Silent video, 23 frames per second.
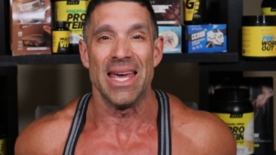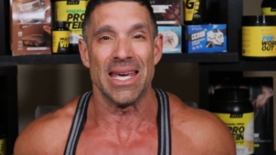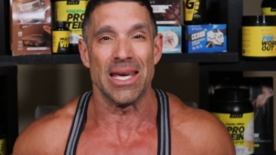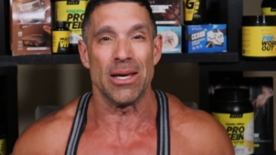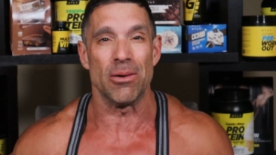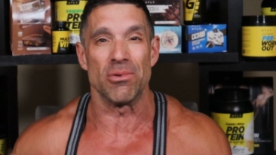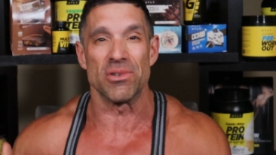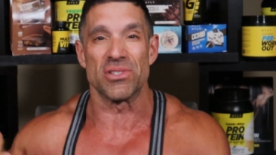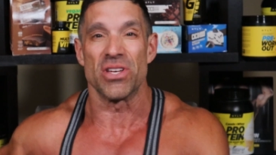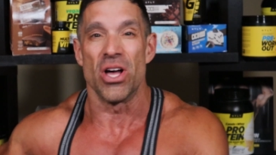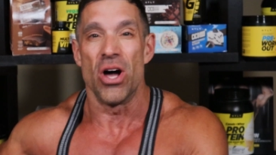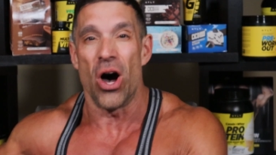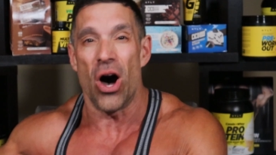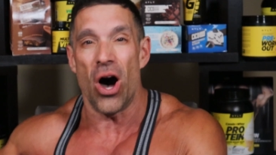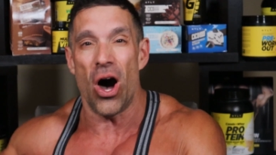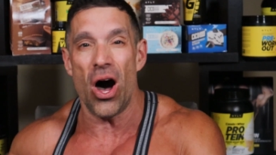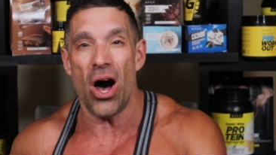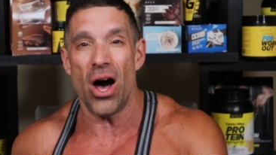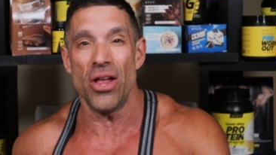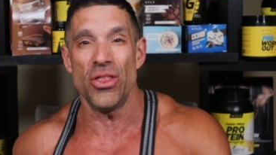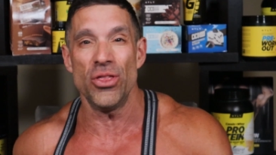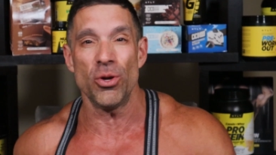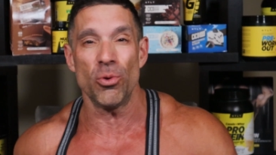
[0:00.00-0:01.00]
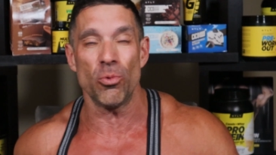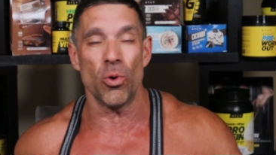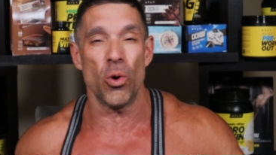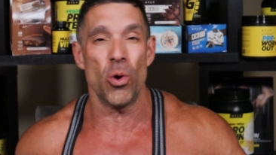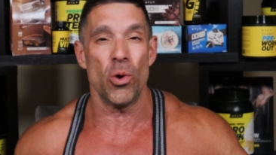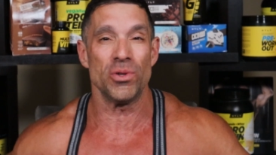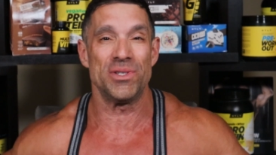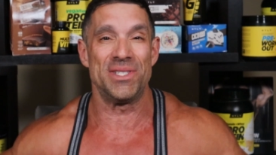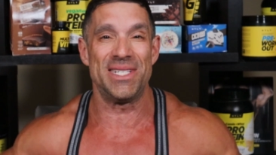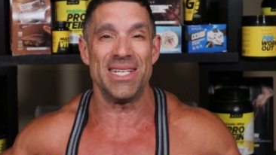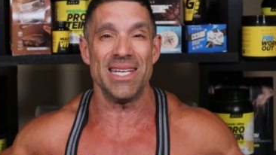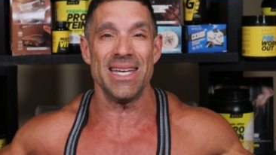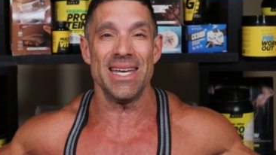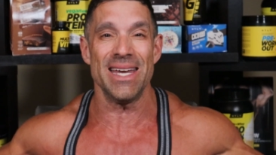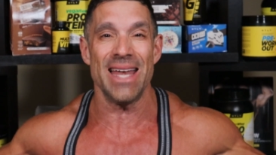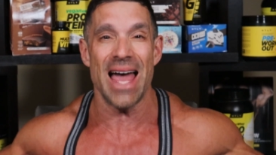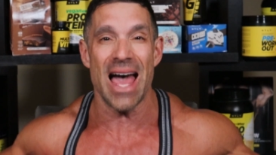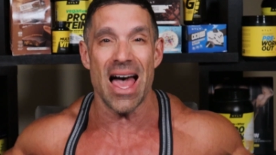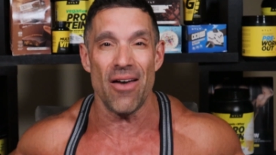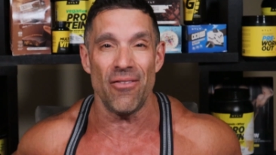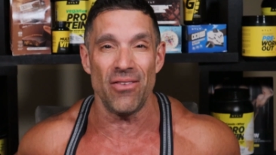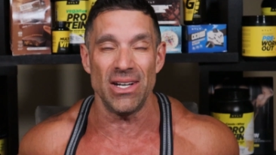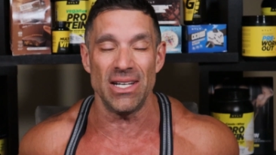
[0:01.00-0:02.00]
He was on the road, didn't
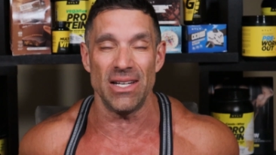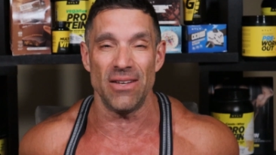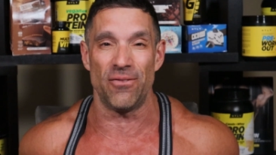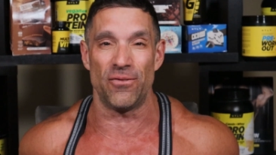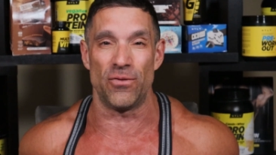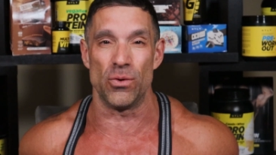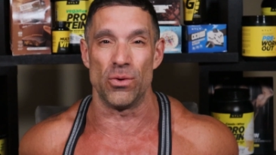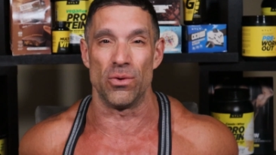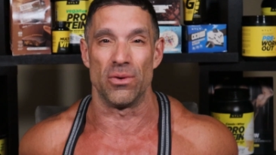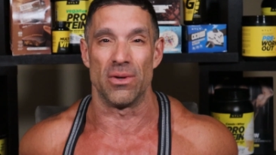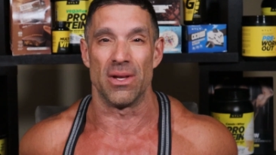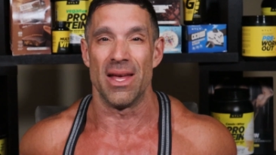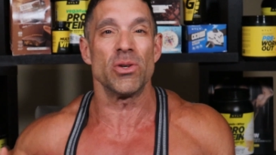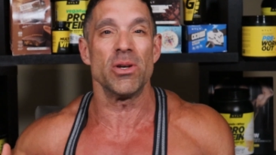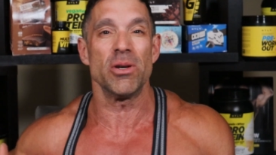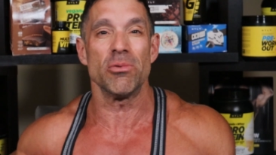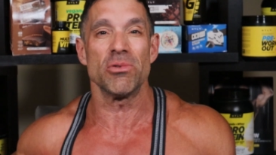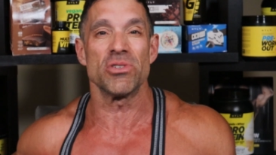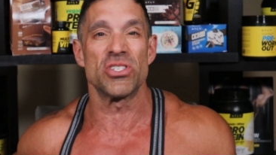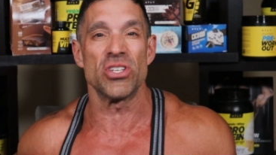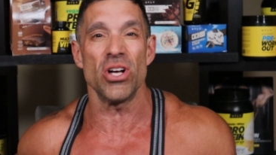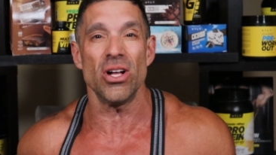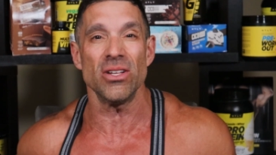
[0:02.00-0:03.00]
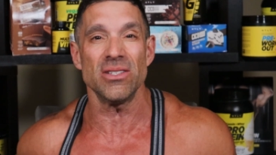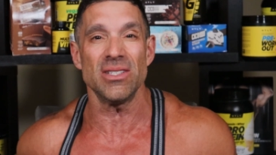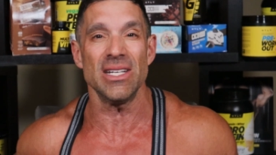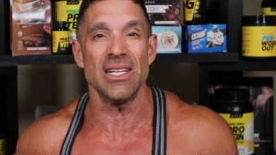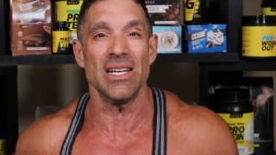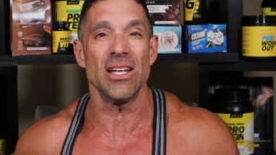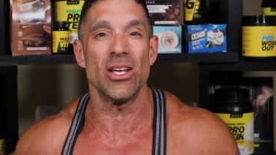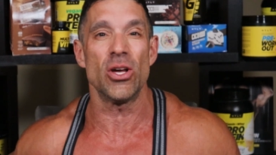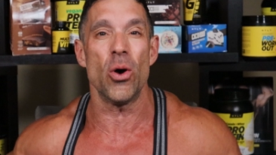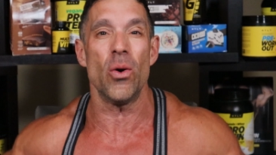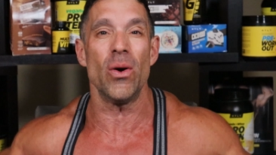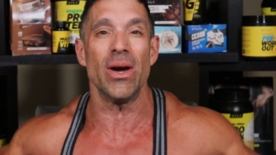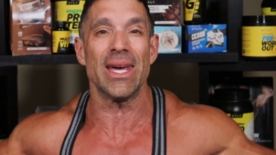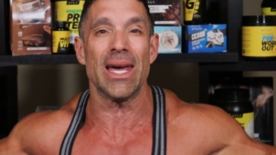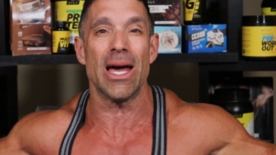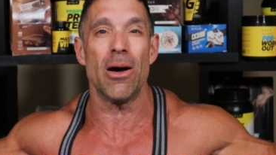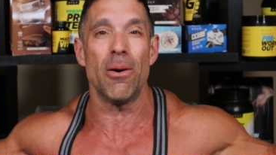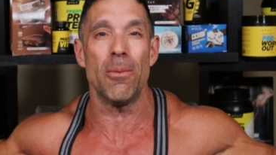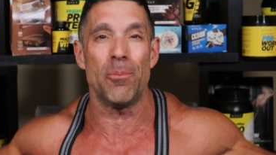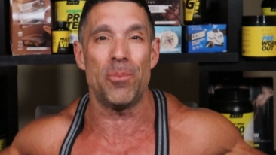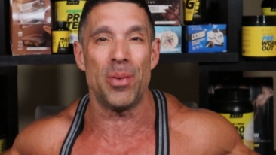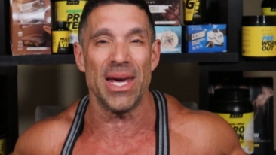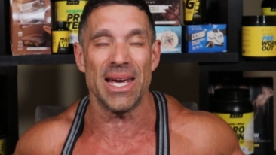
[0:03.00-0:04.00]
have any food. So, he resulted in going
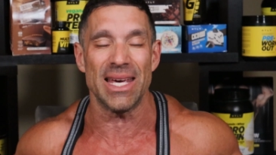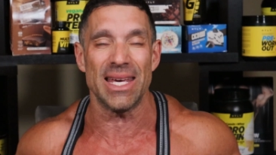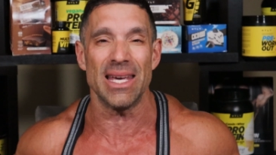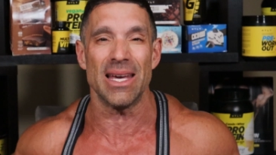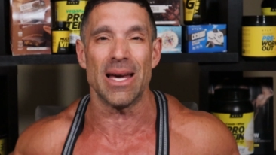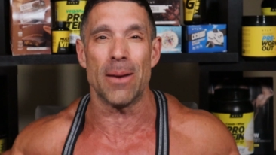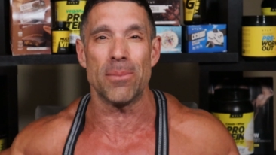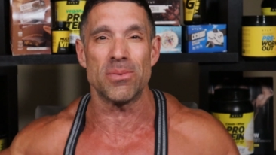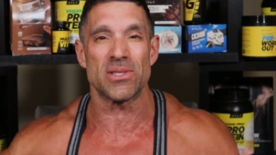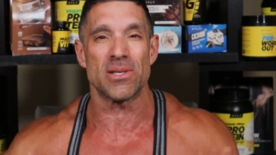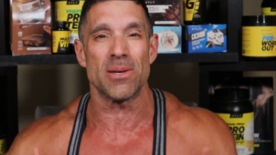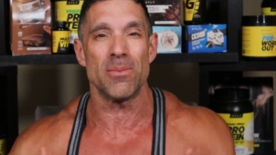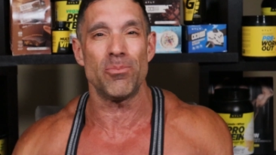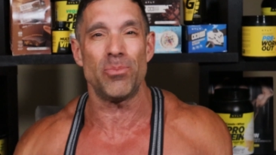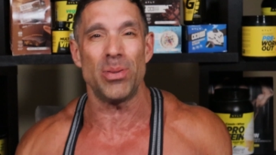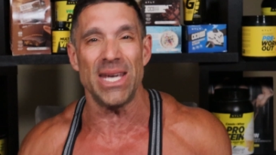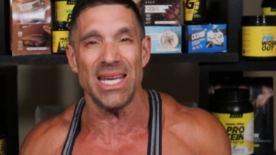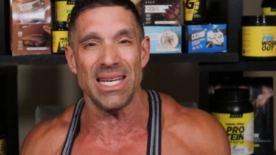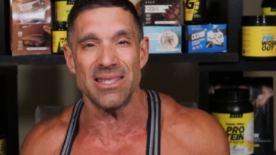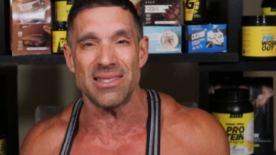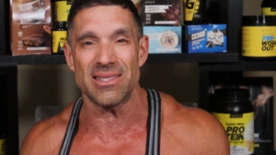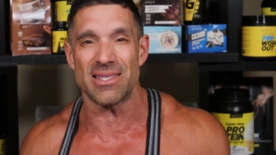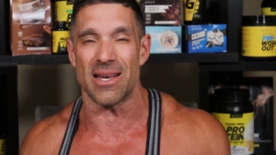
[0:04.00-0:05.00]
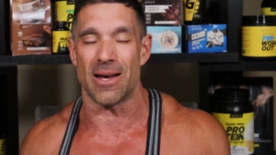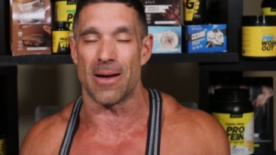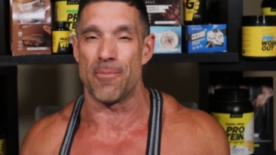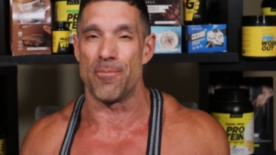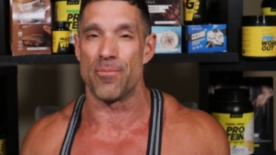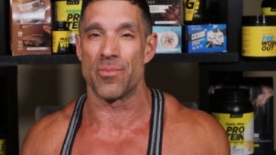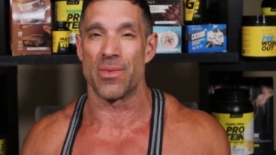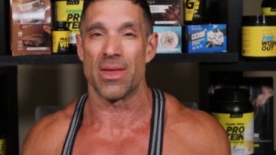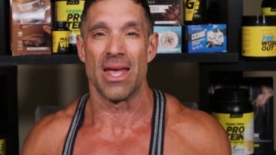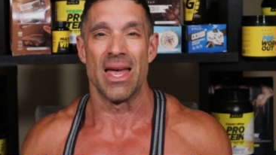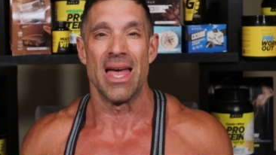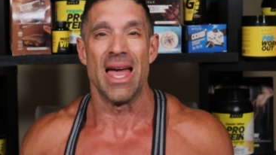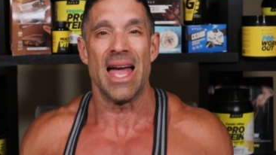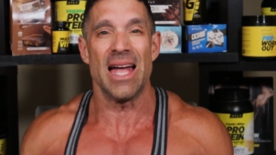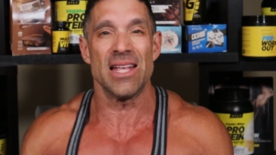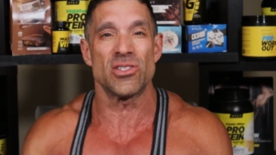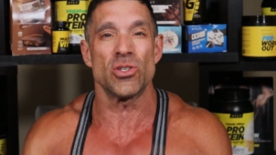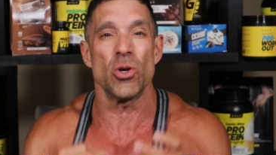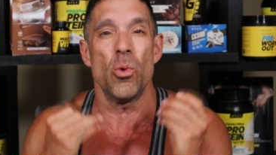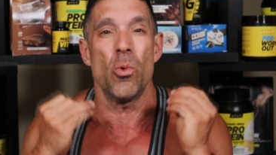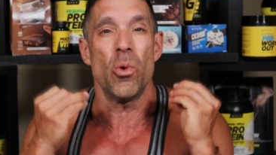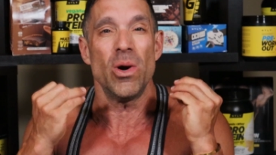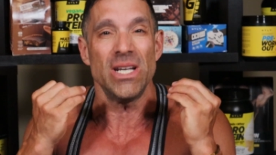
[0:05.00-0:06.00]
out and picking up some pizza.
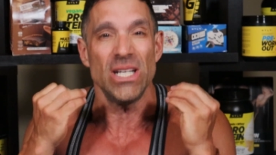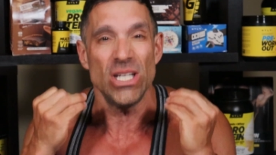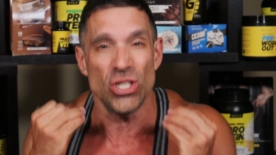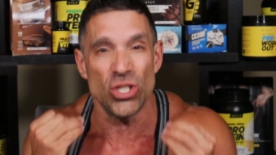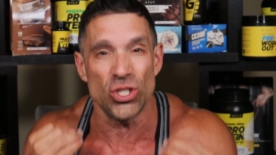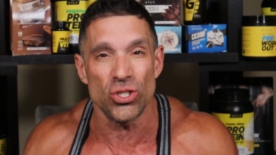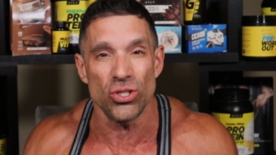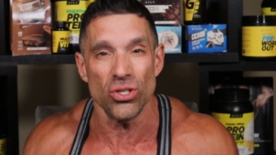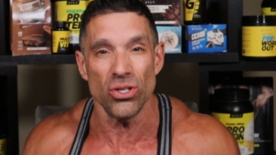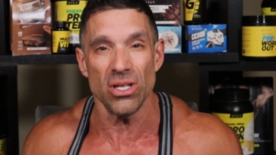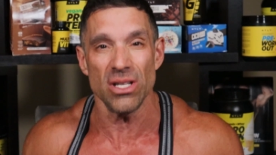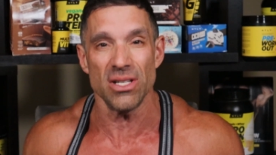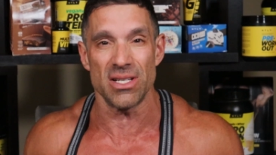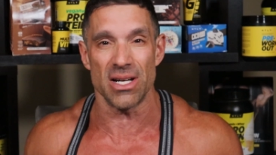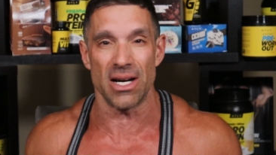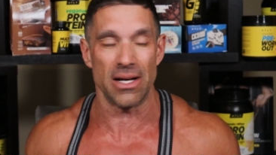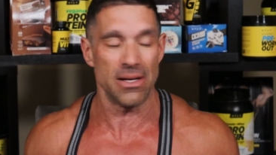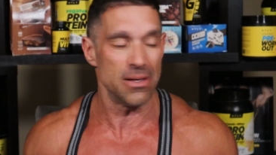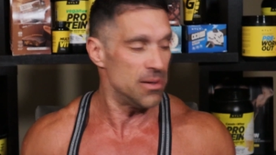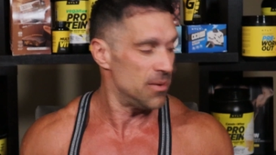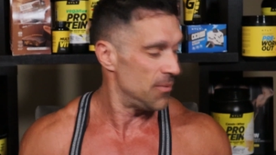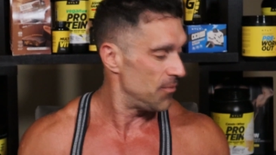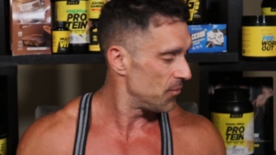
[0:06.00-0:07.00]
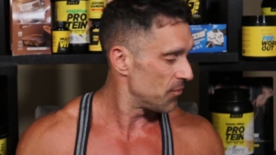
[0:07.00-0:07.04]
And so, what he should have done